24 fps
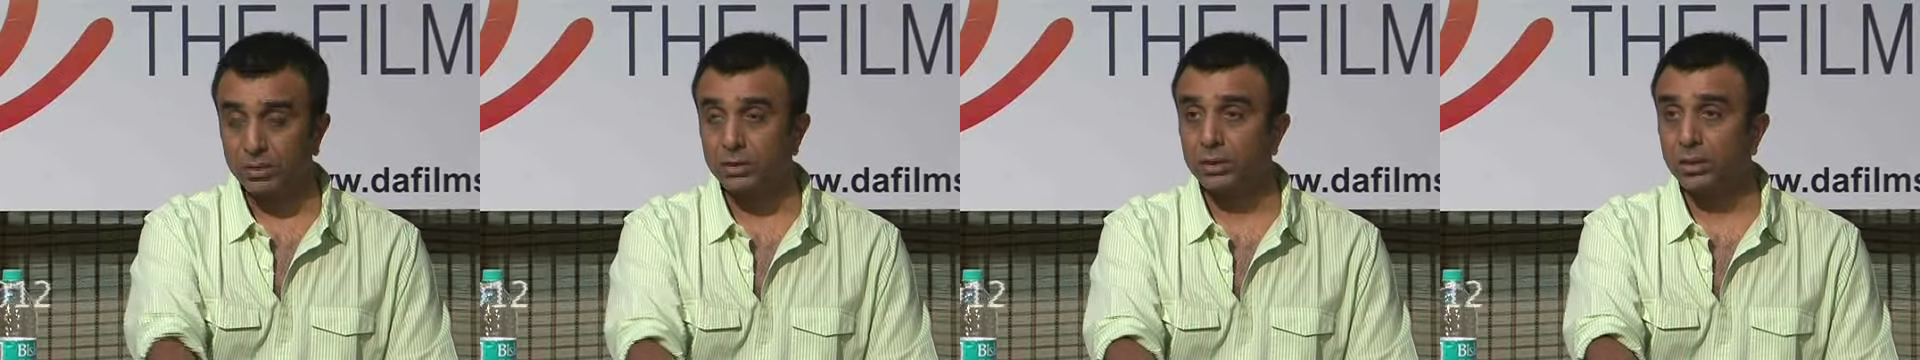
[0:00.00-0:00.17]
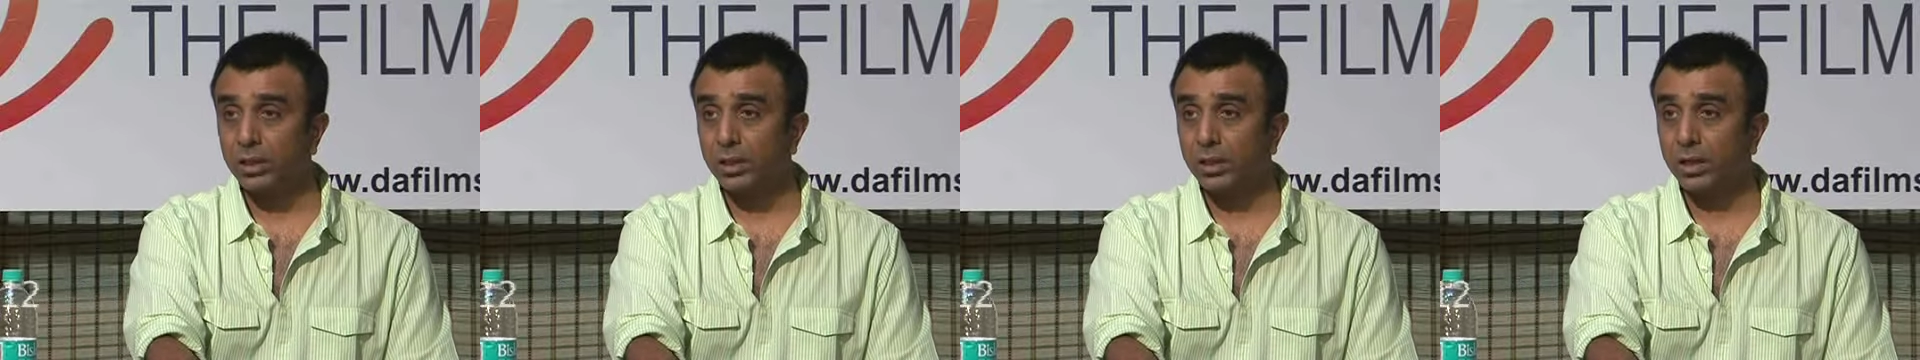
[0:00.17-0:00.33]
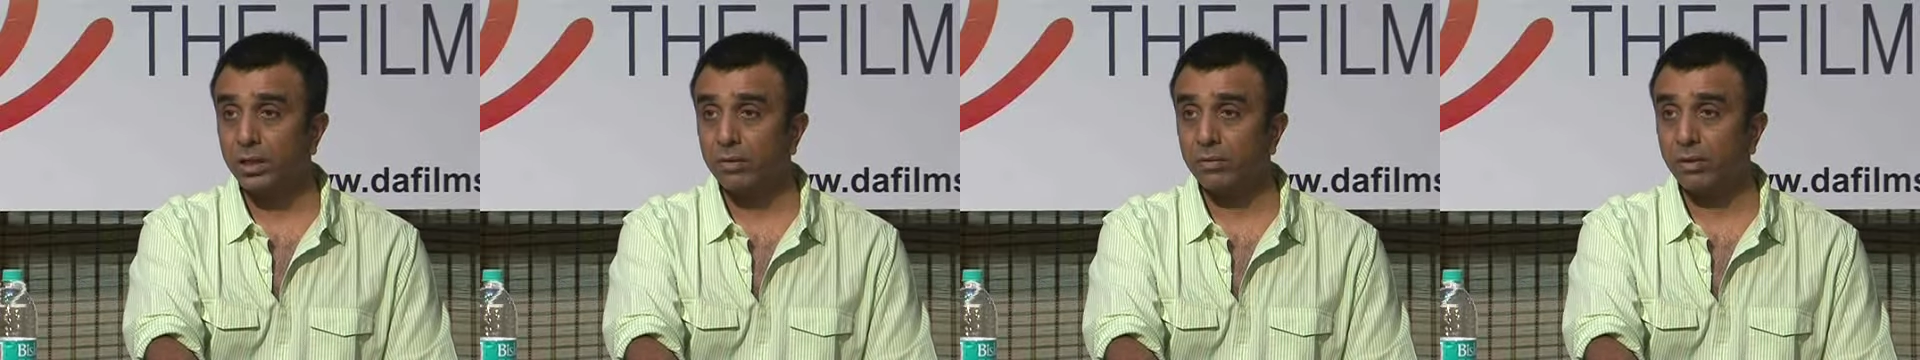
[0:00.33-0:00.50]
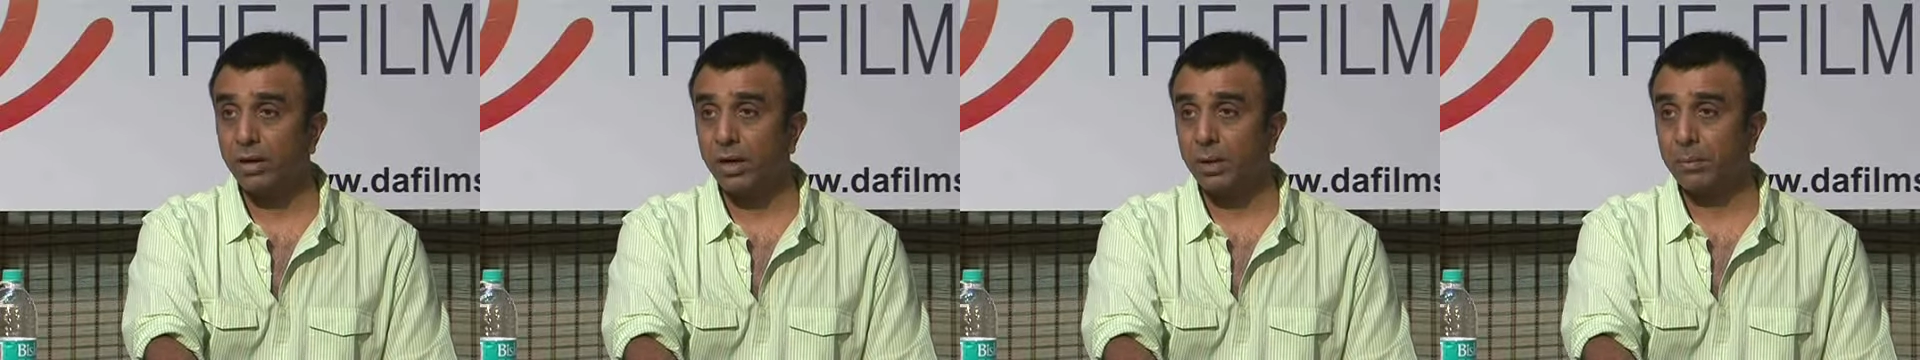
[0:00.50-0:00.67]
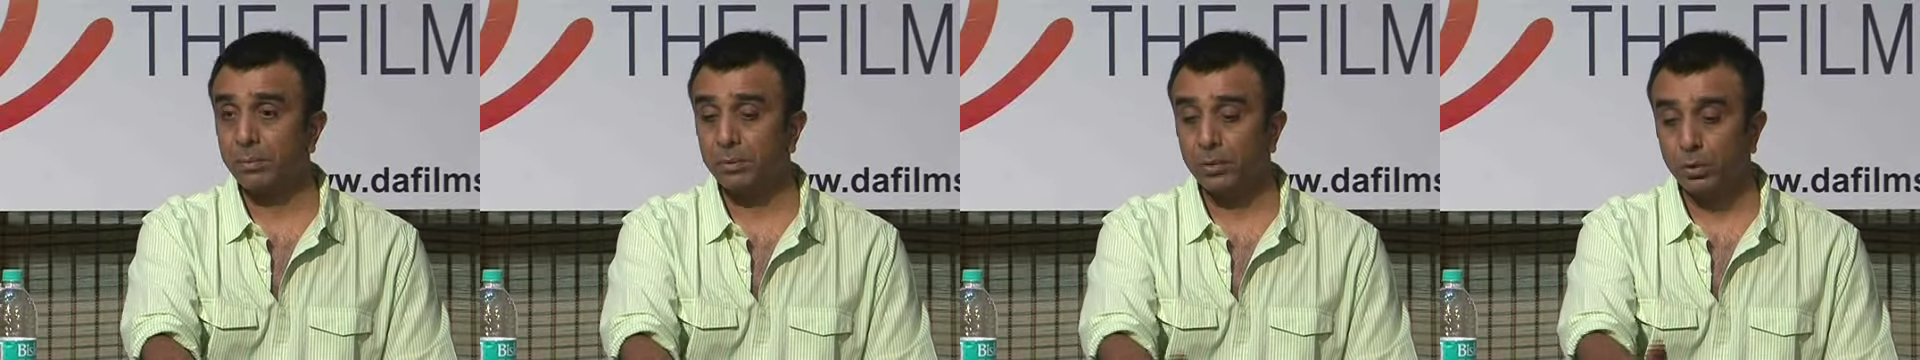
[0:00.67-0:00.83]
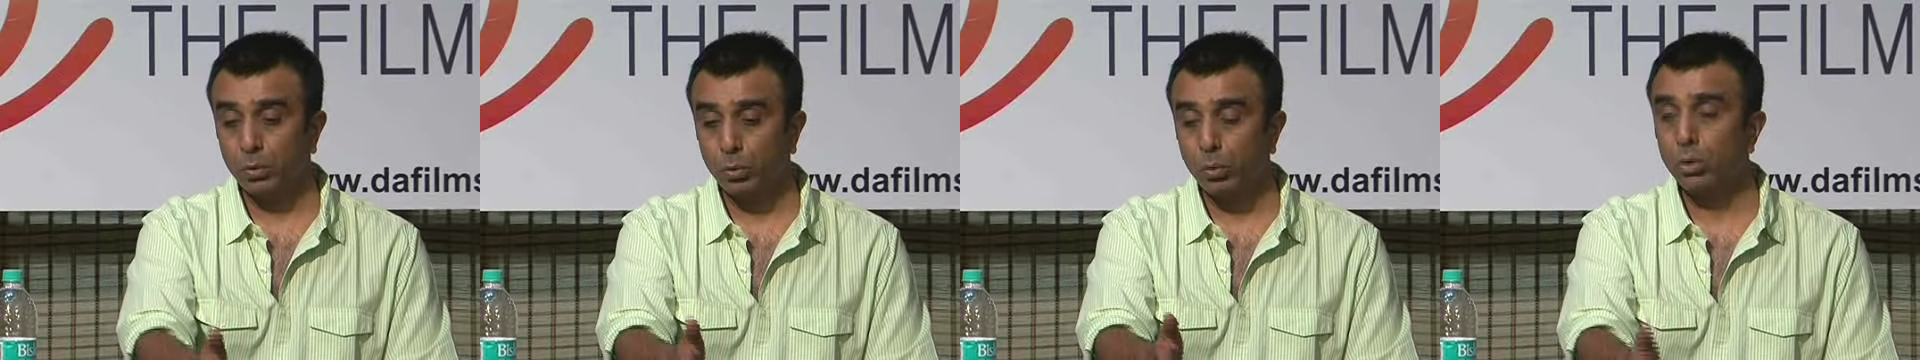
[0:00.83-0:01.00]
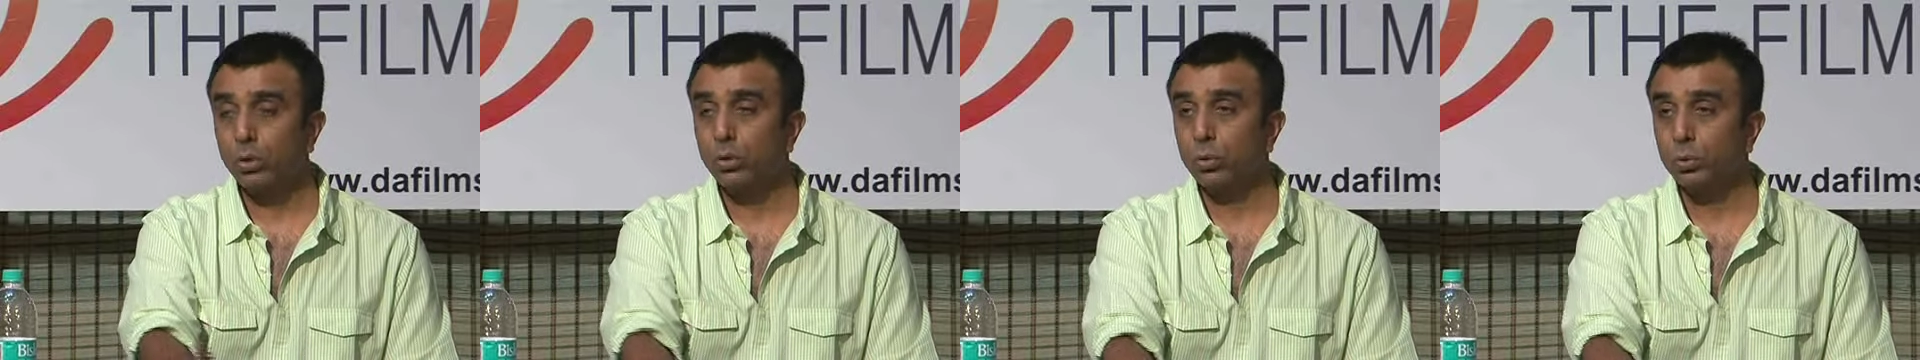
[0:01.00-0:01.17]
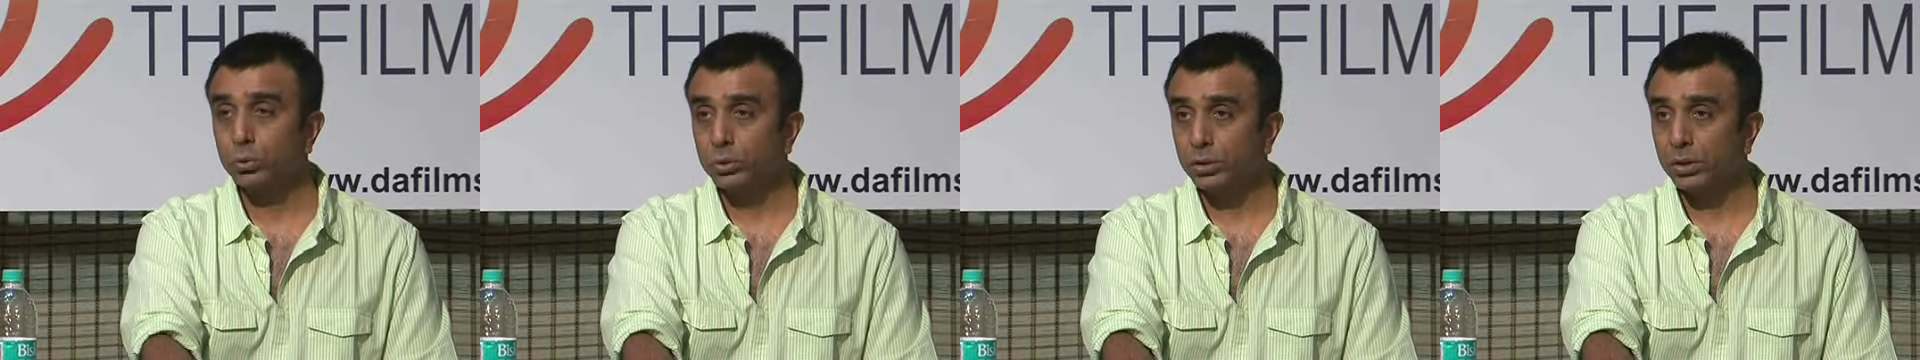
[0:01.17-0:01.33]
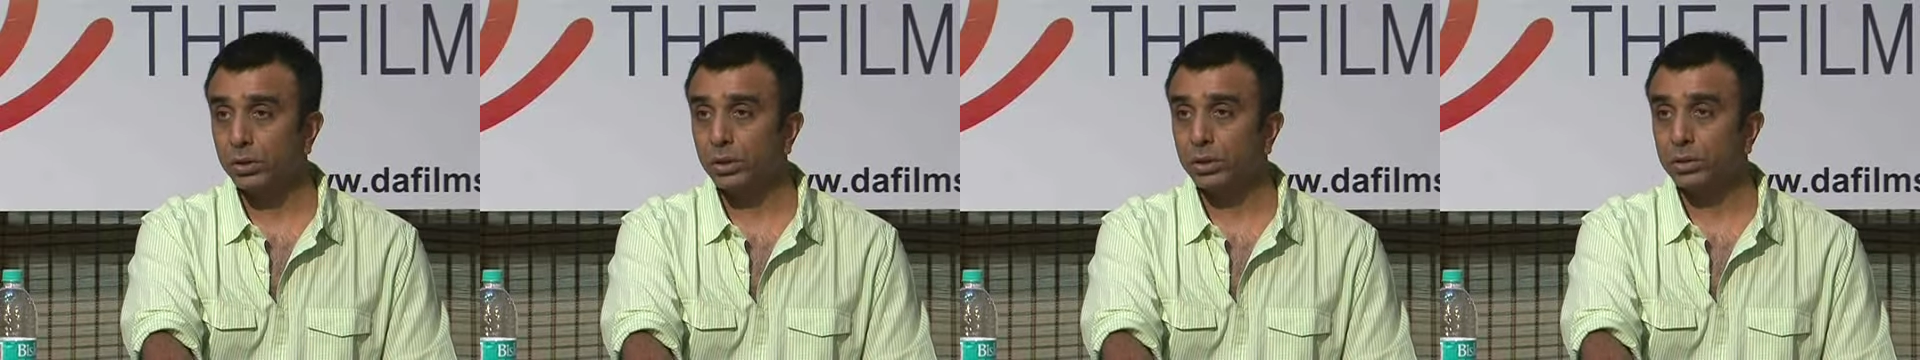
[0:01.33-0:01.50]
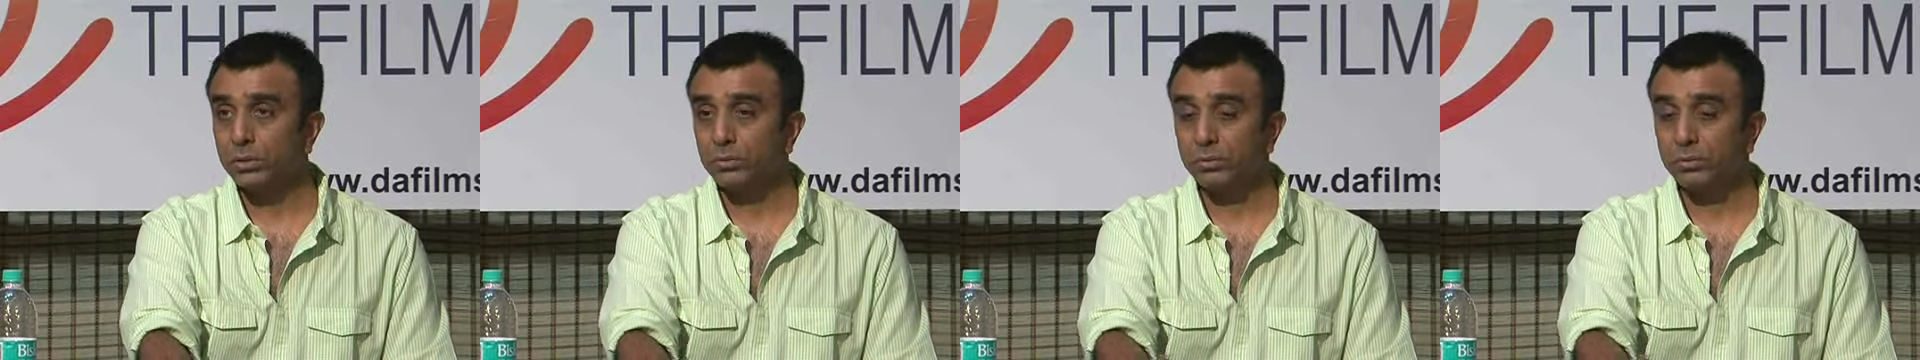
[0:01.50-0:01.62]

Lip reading: cigarette while I'm on the loo or 2 cigarettes?